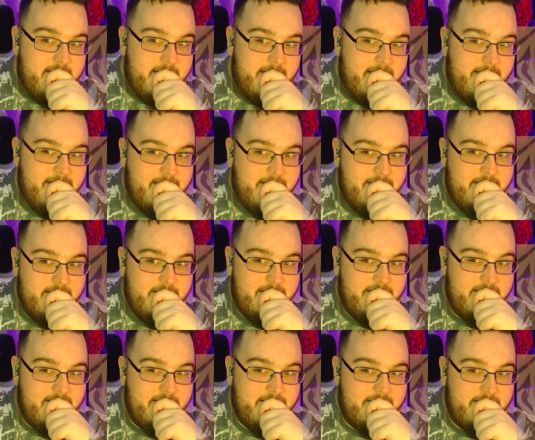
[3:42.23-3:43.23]

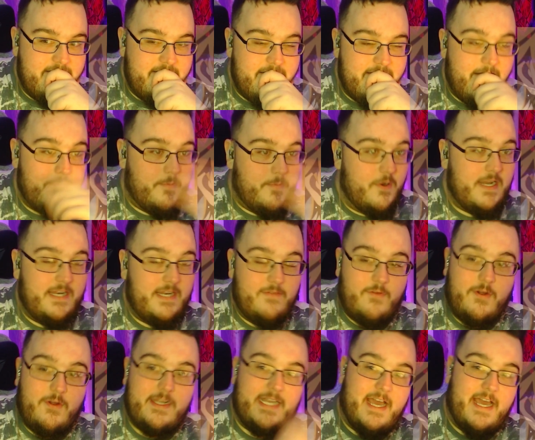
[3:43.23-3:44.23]
I'm putting it
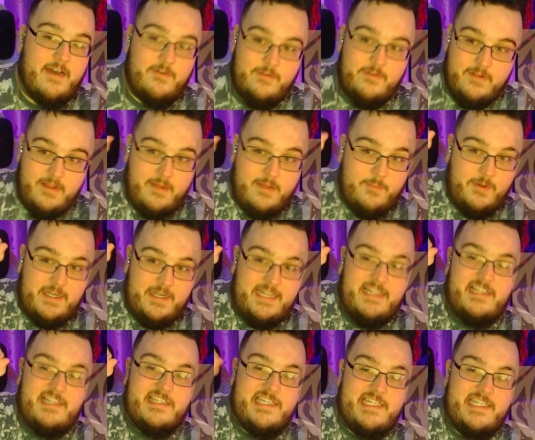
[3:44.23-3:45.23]
right now. Putting a
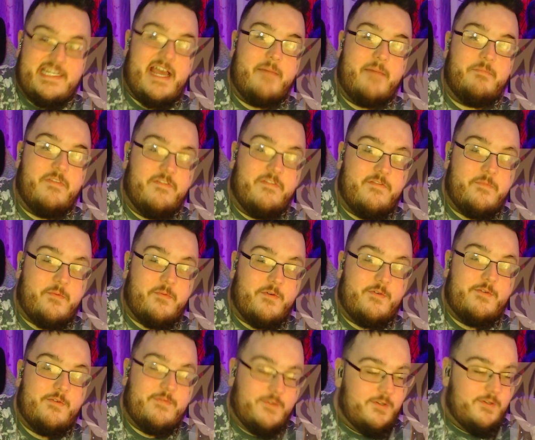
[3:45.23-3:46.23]
little stamp of
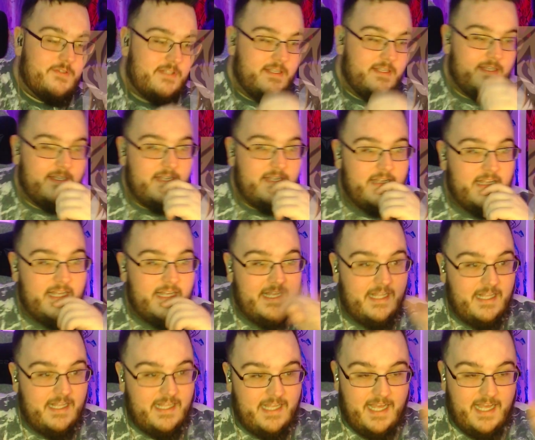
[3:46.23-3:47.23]
approval.
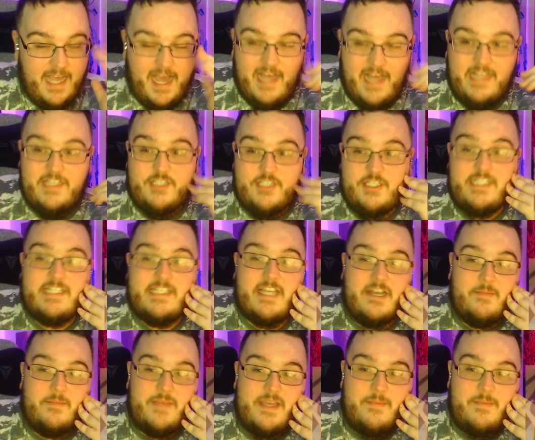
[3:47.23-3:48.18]
She's going to be a